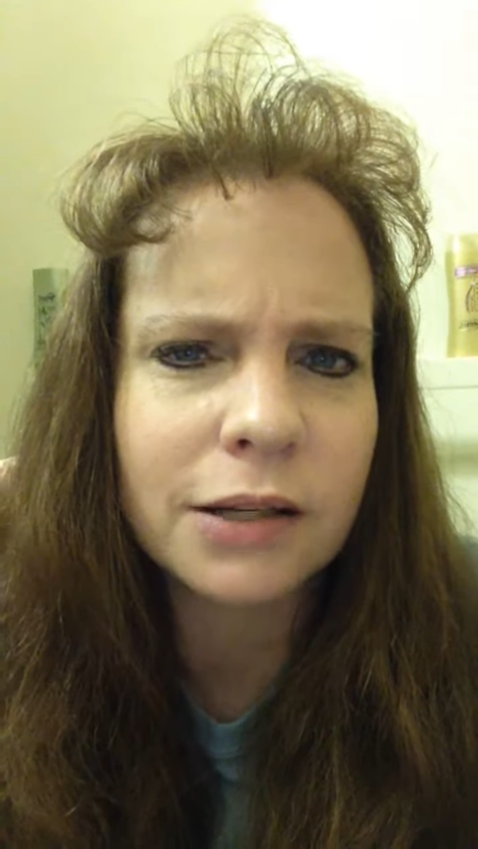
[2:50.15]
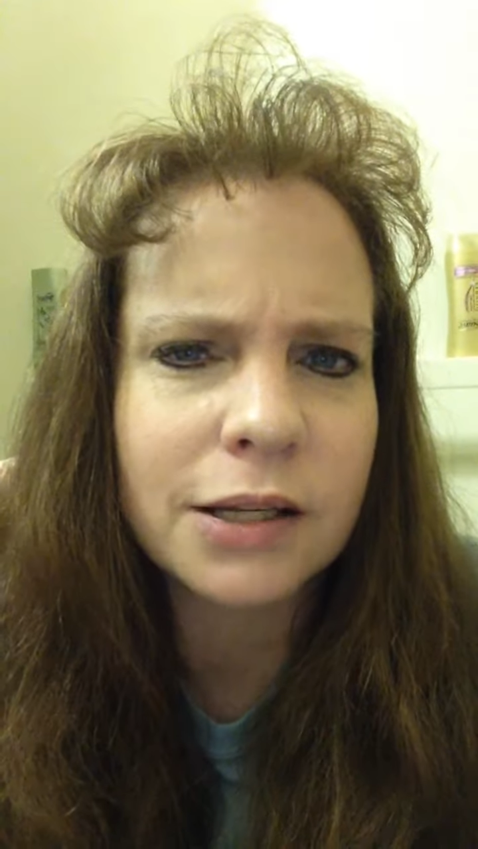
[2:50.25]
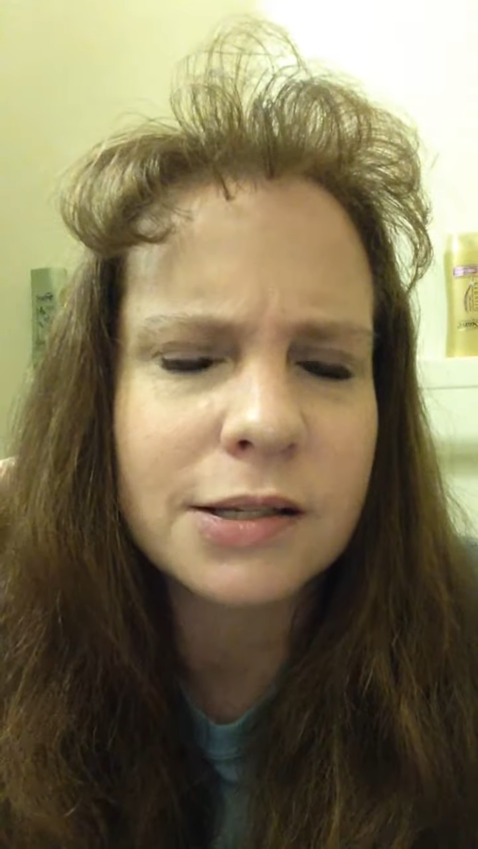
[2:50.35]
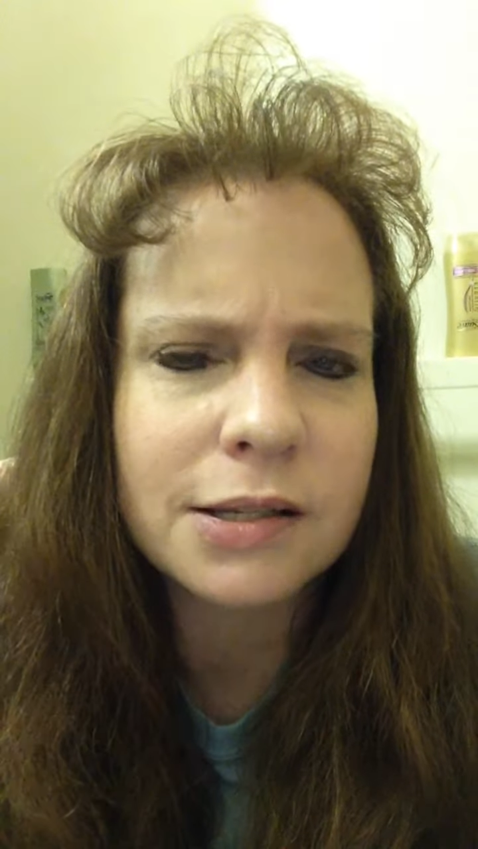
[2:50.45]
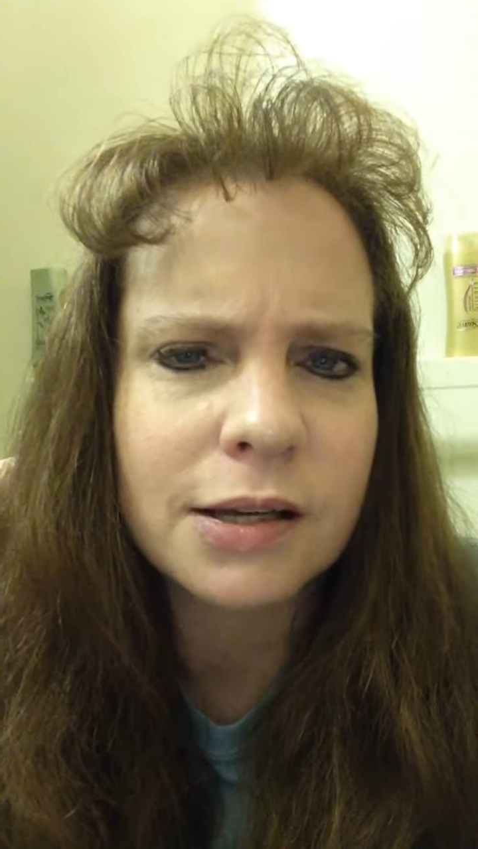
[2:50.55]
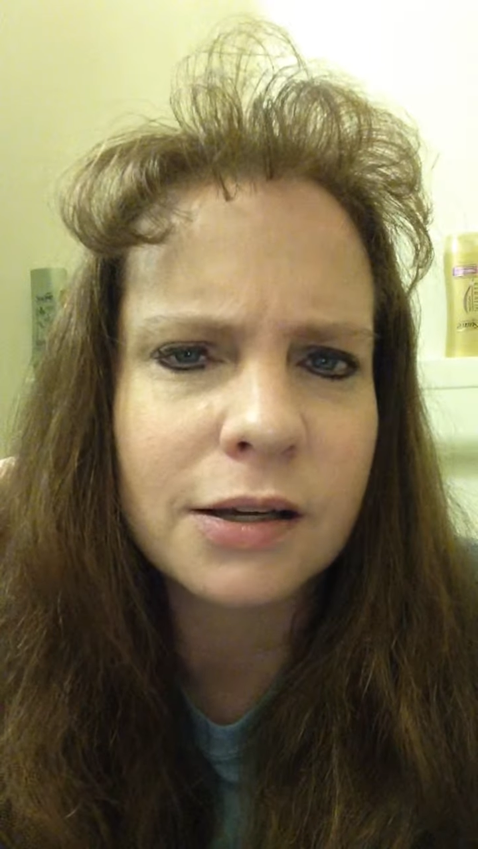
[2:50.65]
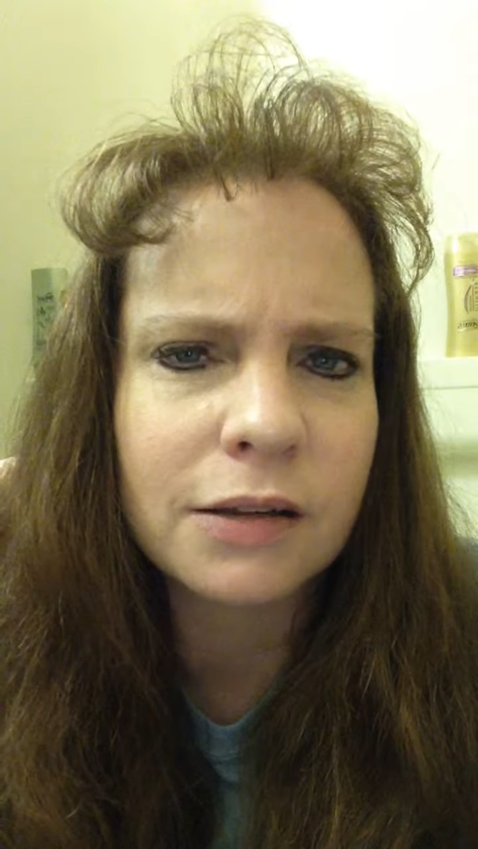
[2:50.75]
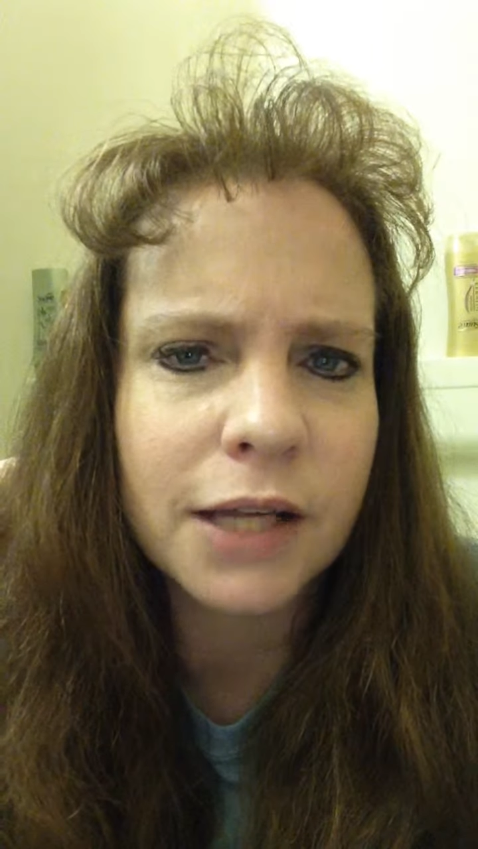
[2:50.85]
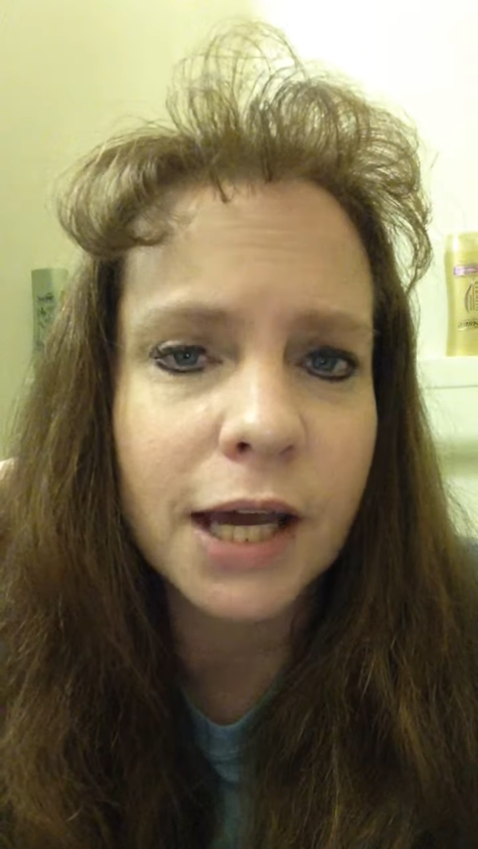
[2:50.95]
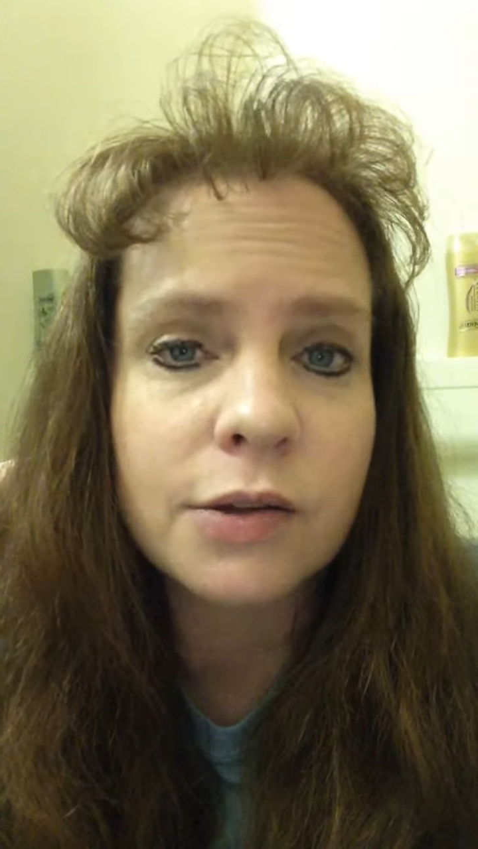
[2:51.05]
is uh,
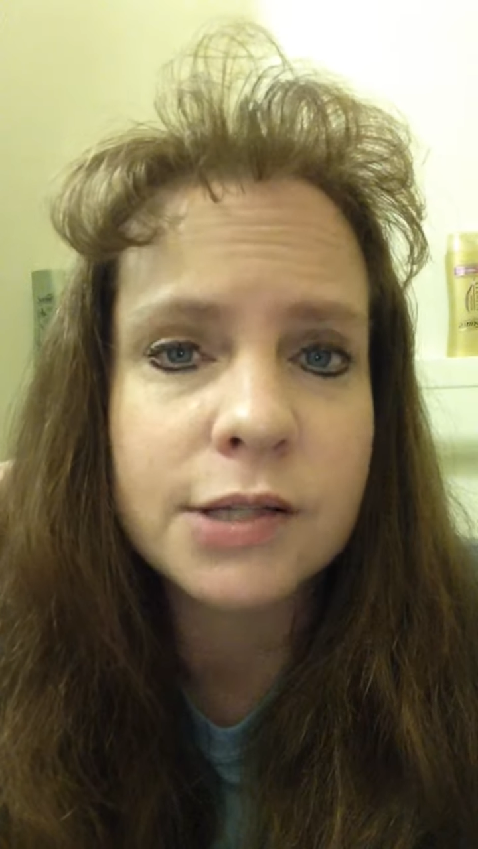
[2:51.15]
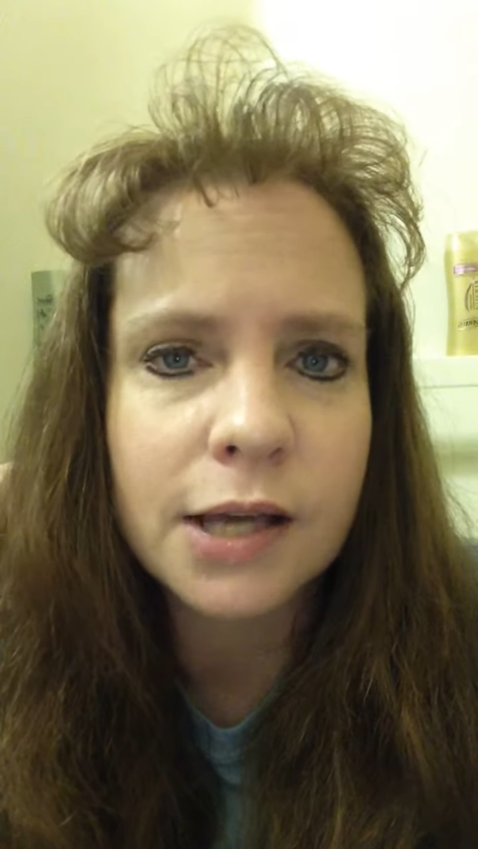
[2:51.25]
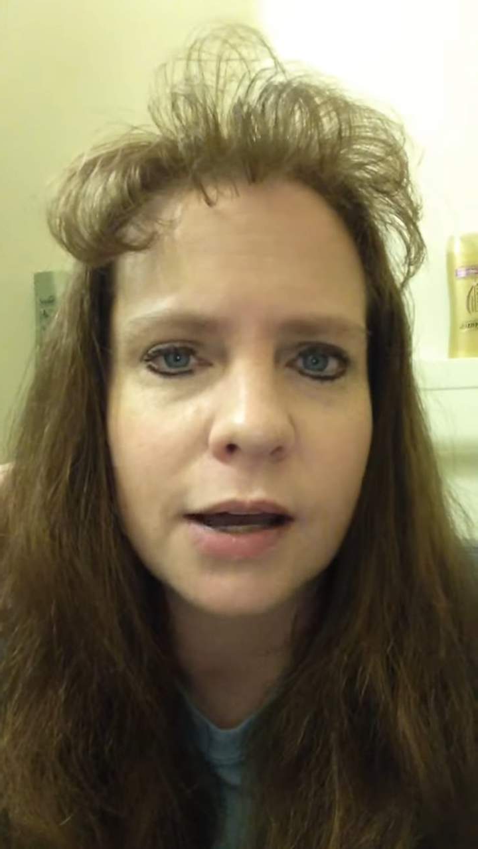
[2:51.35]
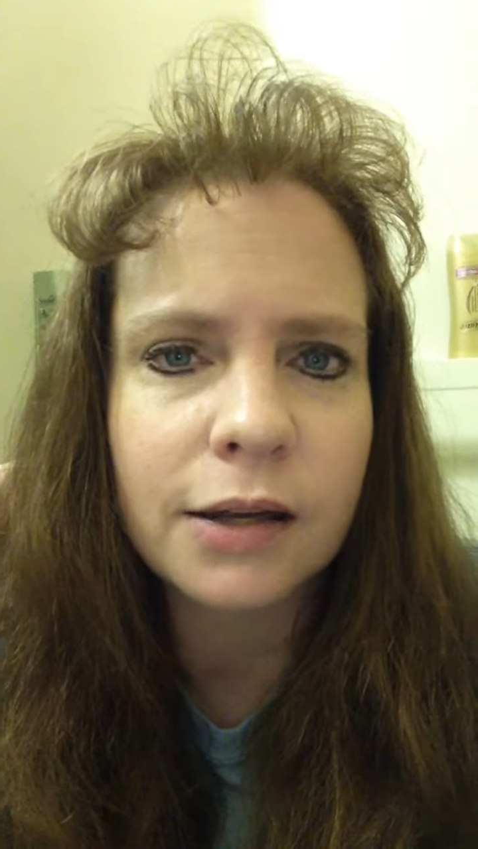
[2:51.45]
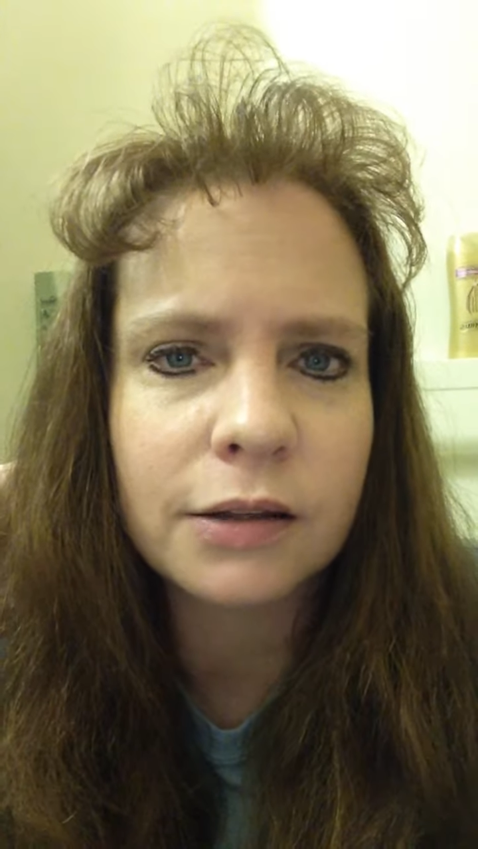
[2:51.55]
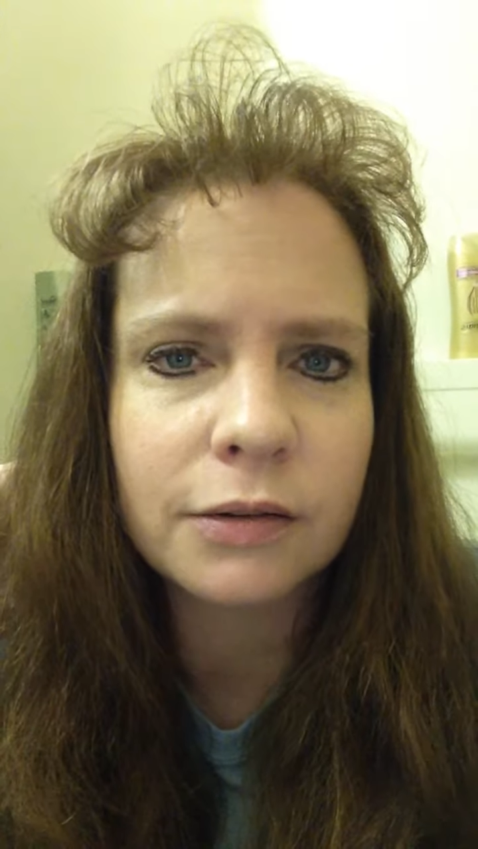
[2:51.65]
the outside.